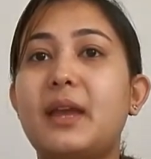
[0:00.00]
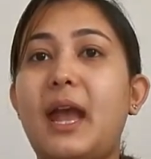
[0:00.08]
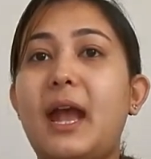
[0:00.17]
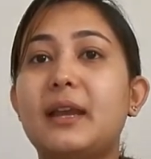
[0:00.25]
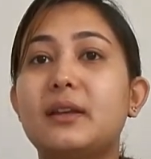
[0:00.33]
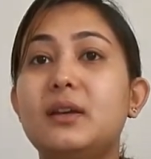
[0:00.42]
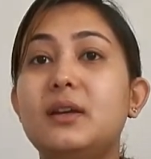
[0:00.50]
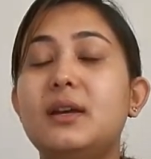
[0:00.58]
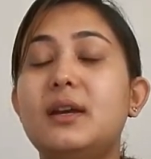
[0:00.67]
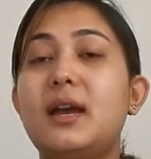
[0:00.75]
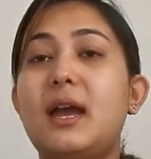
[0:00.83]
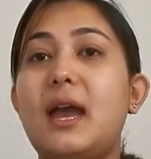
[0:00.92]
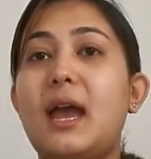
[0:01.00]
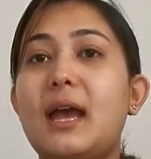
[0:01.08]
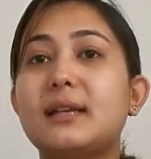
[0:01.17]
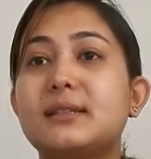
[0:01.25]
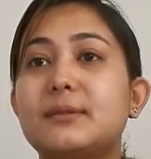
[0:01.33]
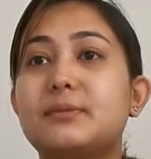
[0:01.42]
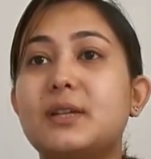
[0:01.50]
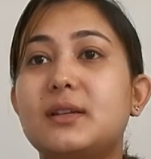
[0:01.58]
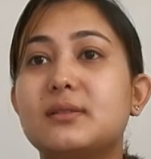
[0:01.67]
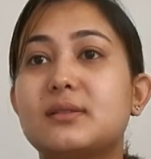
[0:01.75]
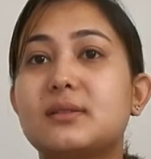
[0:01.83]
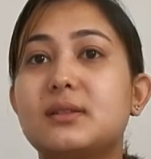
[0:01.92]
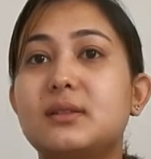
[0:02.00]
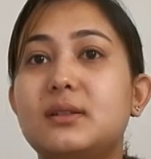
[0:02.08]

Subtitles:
and acceptance,